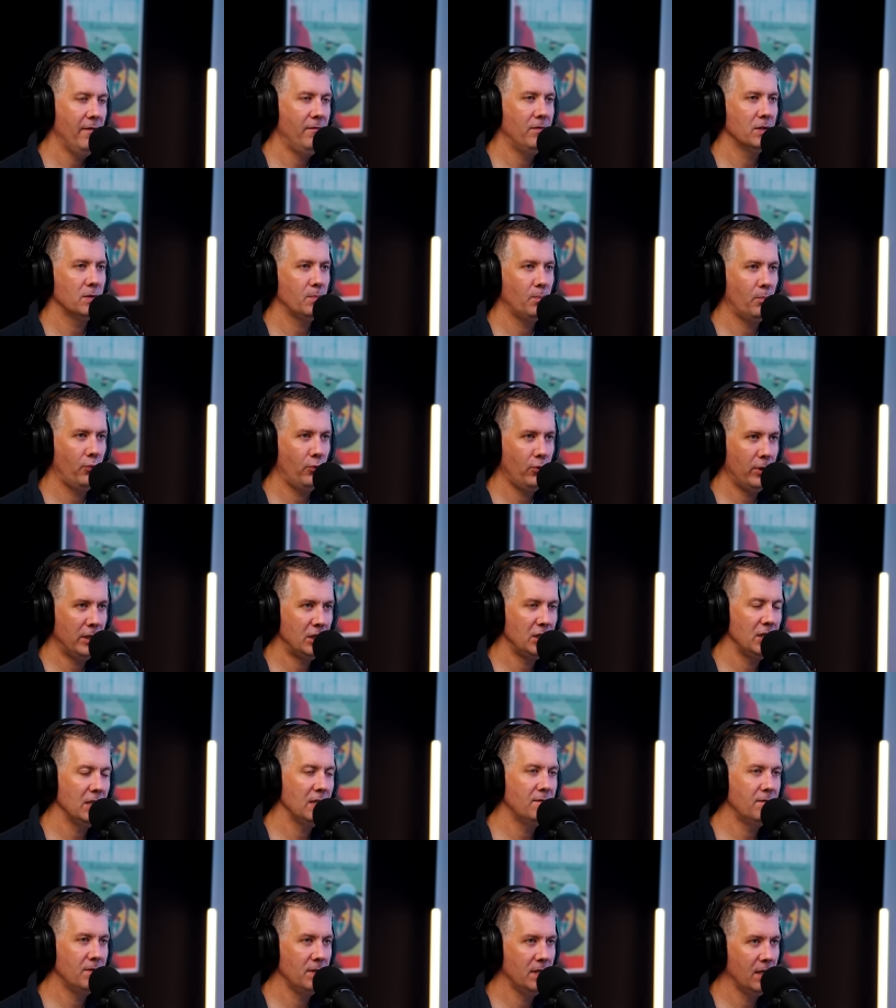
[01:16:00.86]
if it's
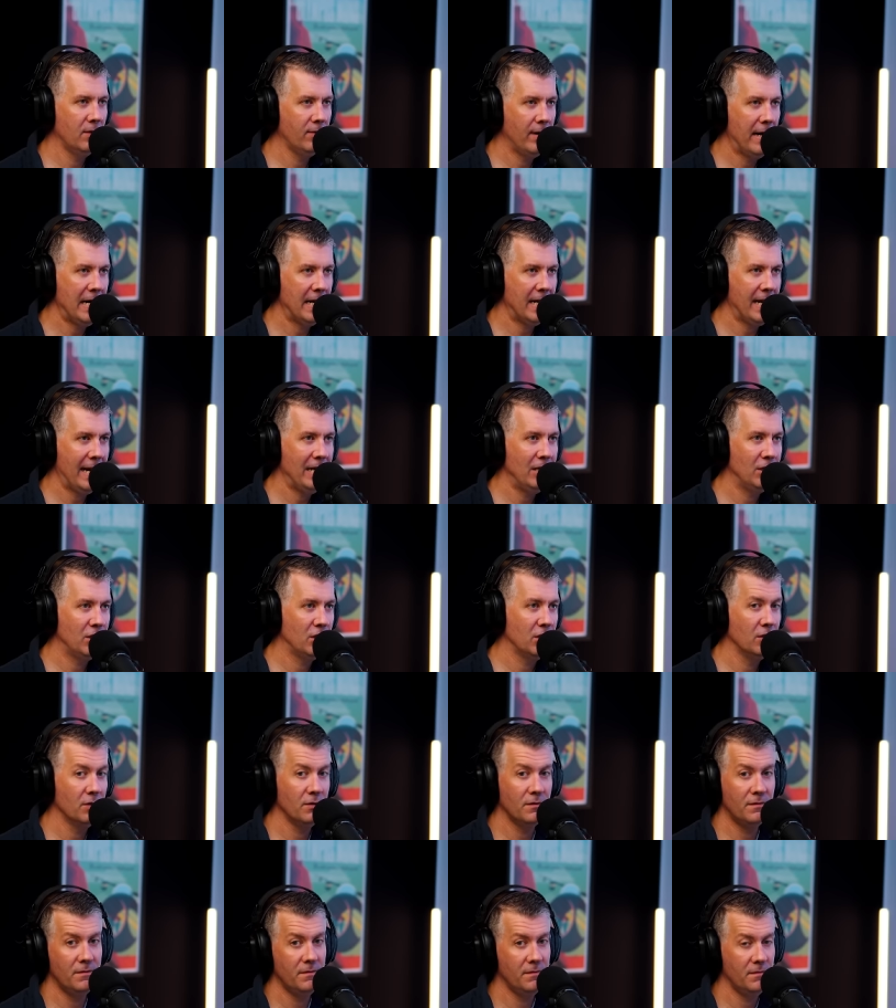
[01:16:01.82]
preaching for the
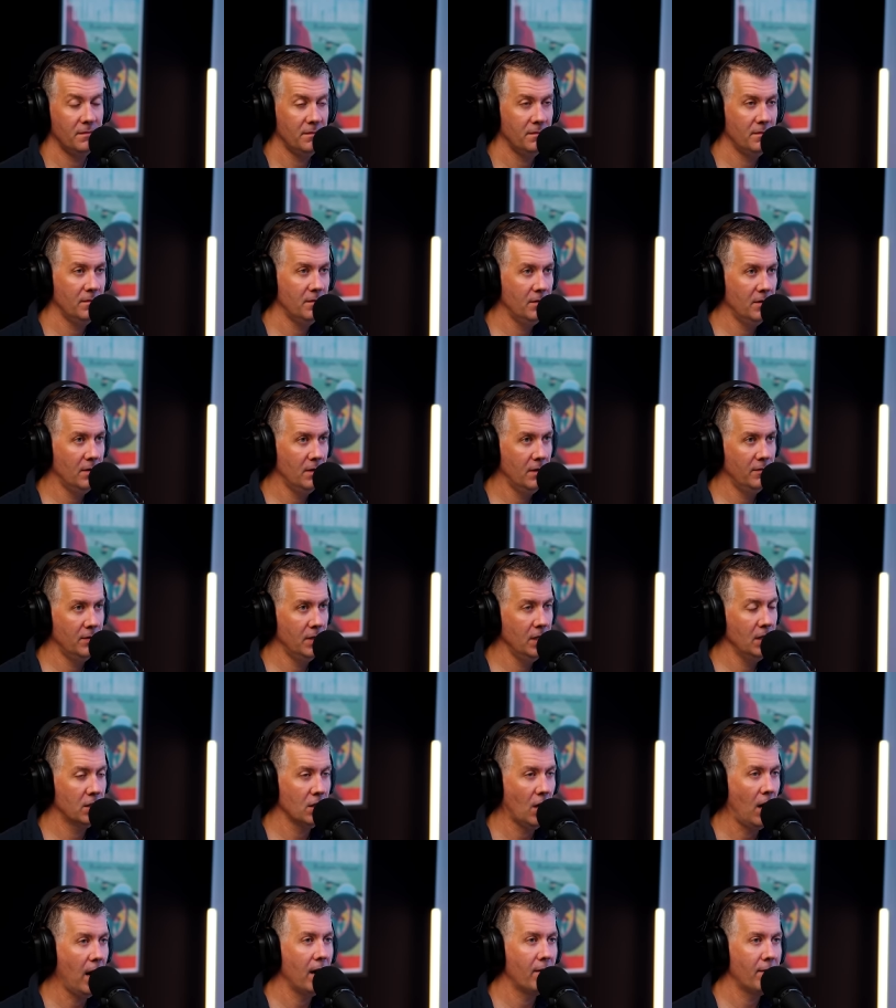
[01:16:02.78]
eradication of of an
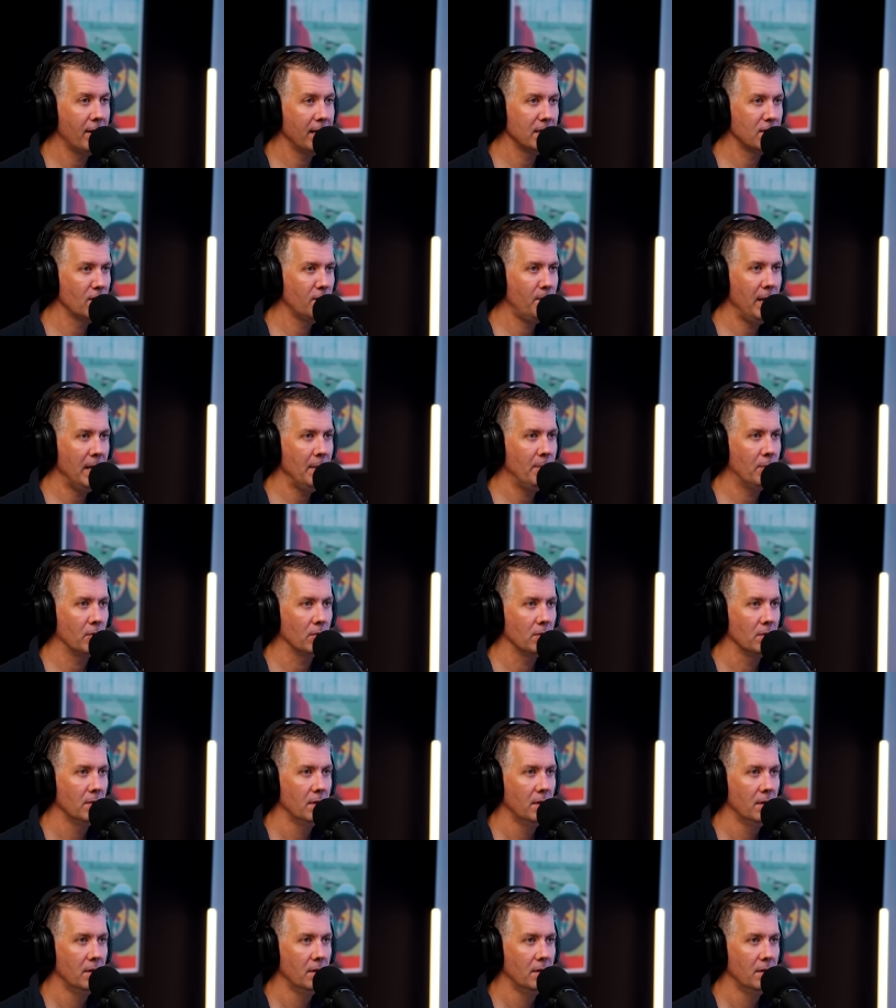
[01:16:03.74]
entire race of
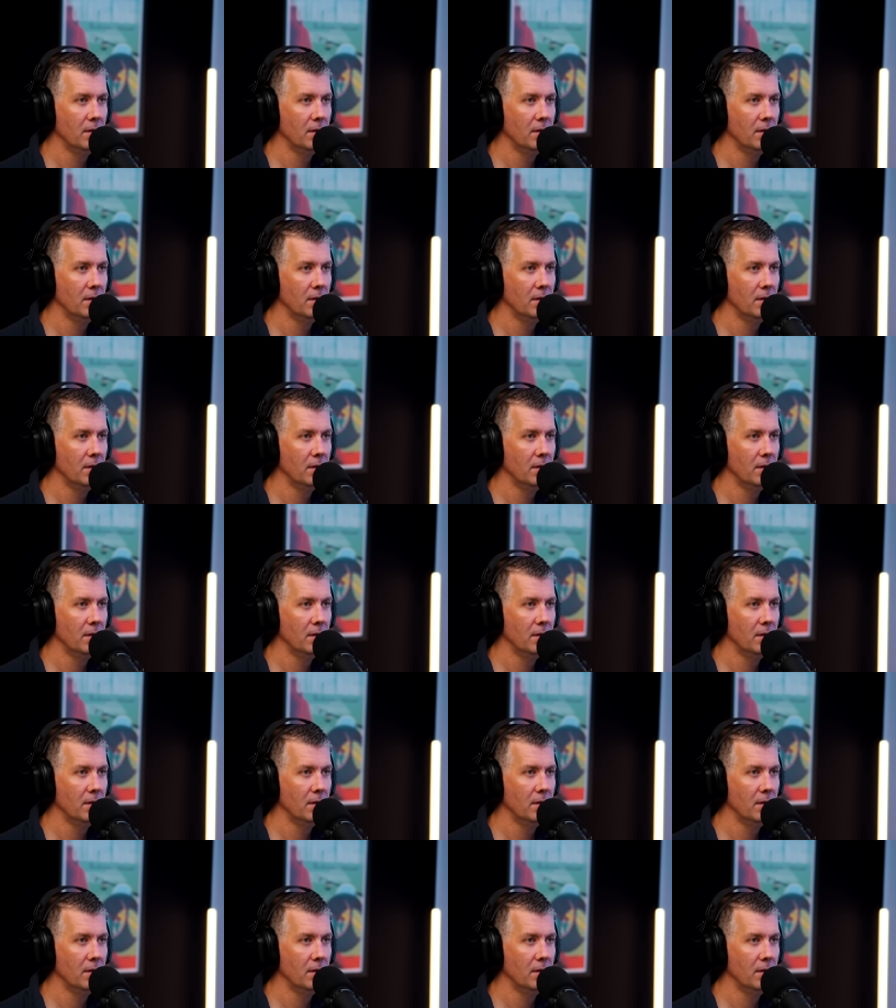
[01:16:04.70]
people?